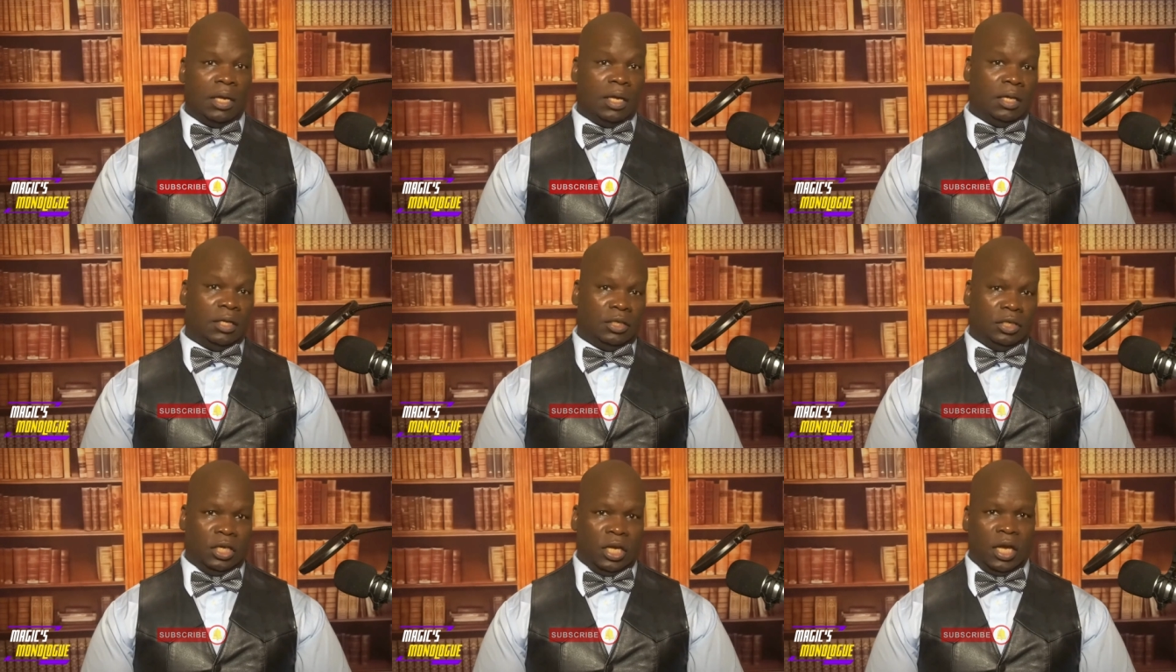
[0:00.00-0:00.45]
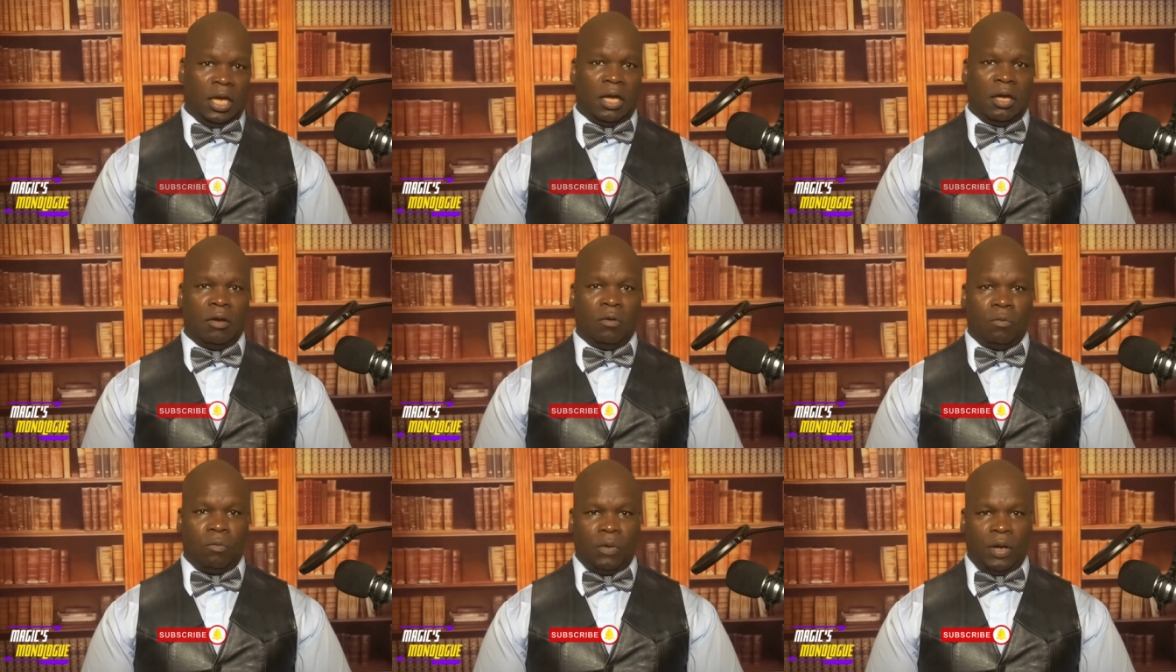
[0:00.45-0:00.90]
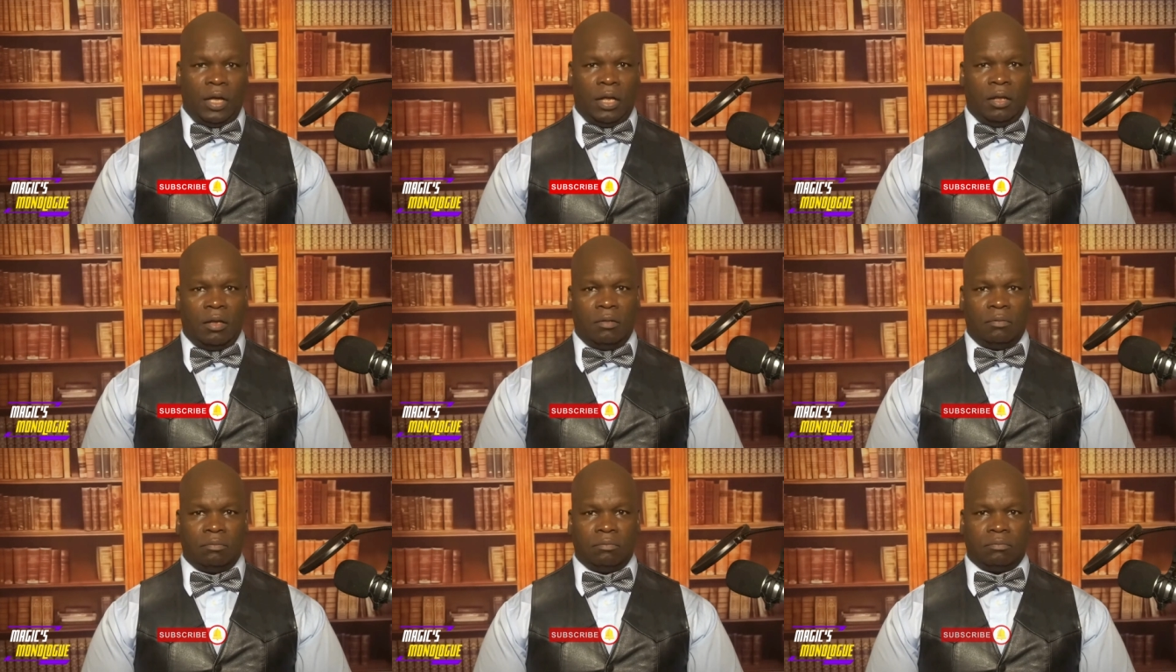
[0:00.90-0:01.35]
Yeah,
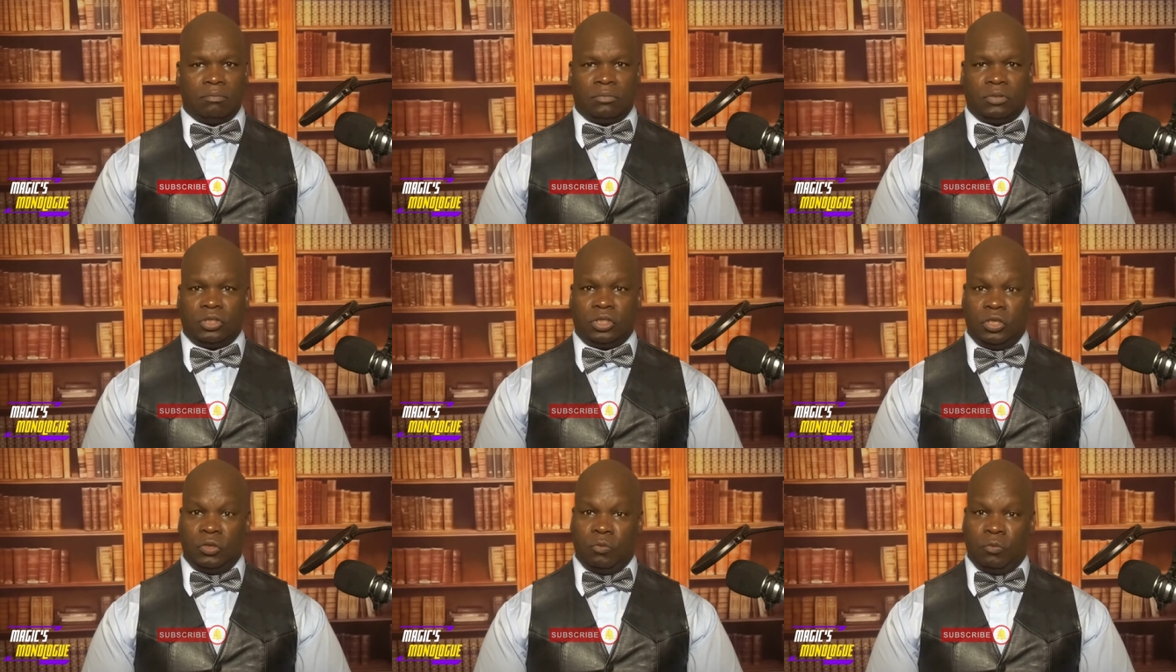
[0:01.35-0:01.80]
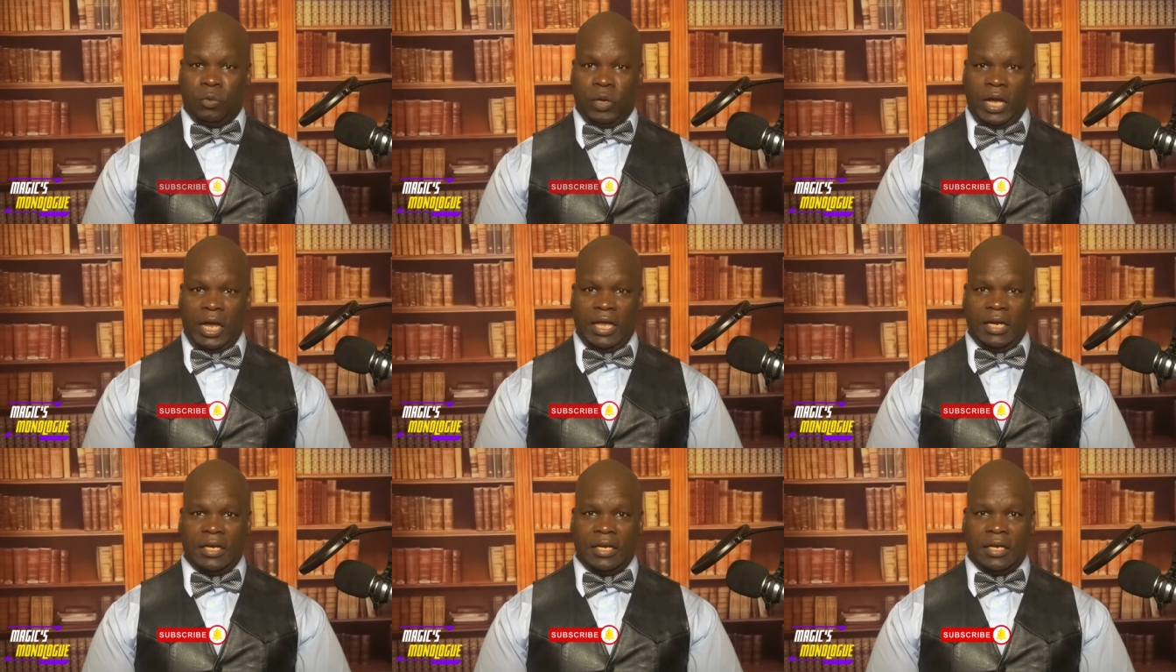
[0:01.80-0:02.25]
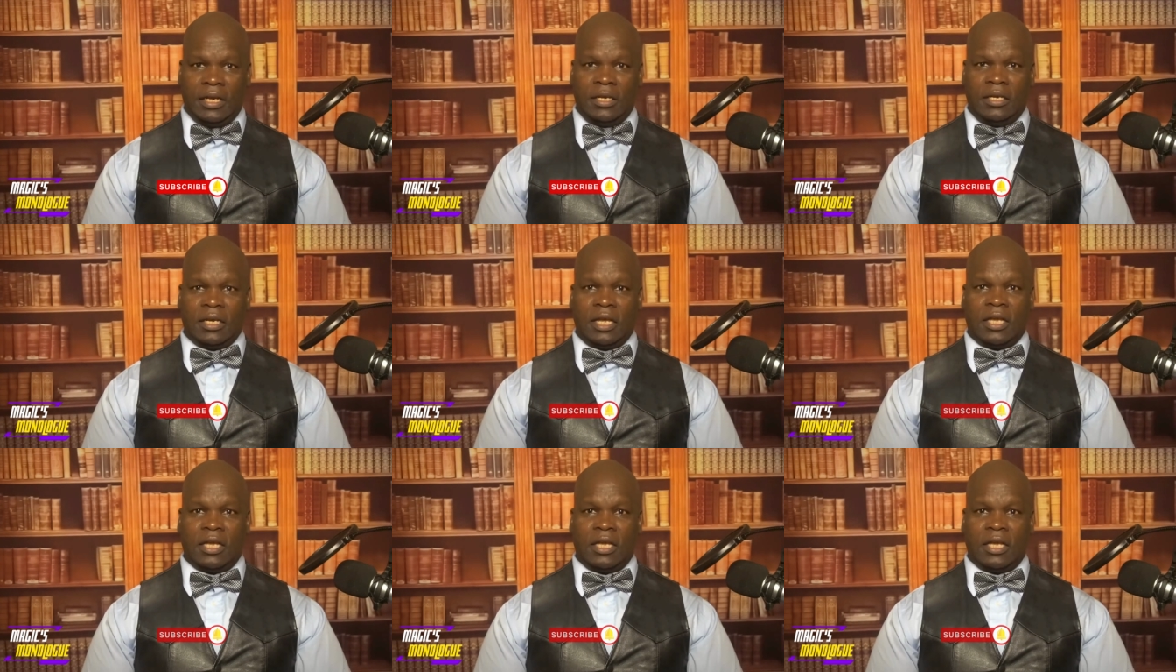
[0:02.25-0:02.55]
well, she waited